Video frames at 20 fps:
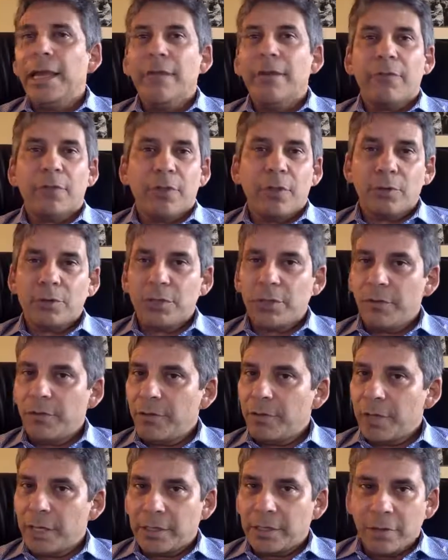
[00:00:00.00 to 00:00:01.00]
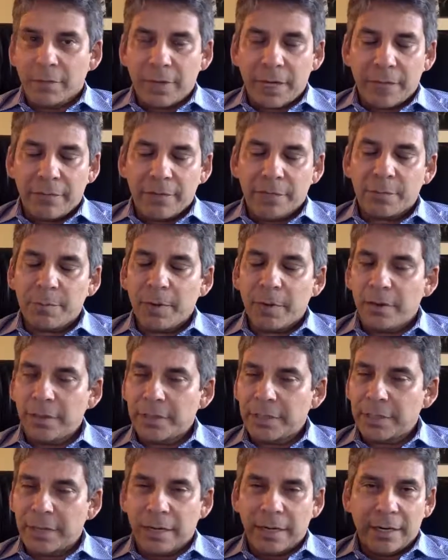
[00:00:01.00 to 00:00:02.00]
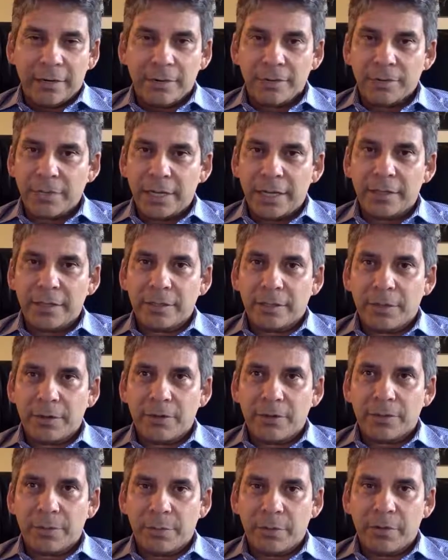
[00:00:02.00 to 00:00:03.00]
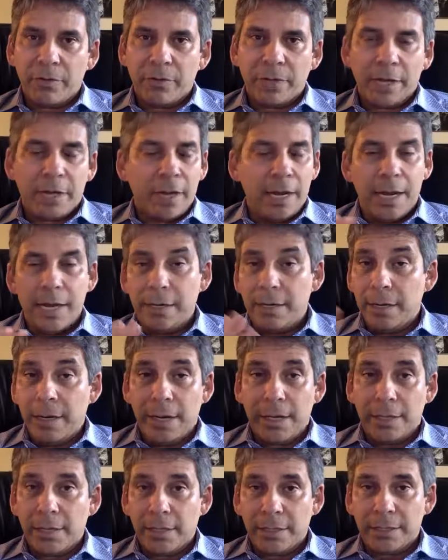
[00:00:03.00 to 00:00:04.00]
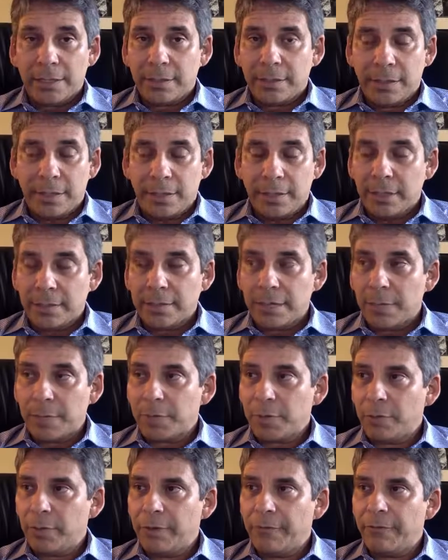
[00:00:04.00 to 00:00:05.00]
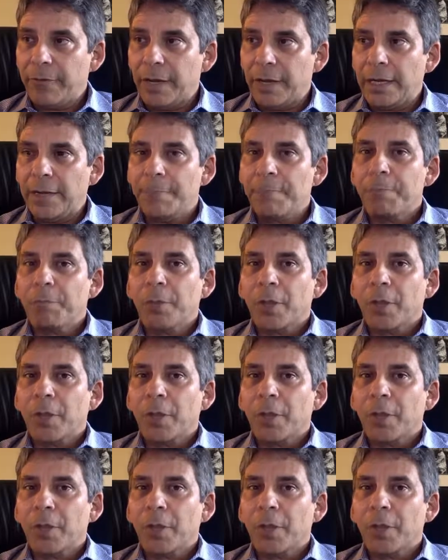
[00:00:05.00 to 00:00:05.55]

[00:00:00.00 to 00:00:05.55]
For those of you that don't have experience, and I understand that there are some of you that, and that's absolutely fine.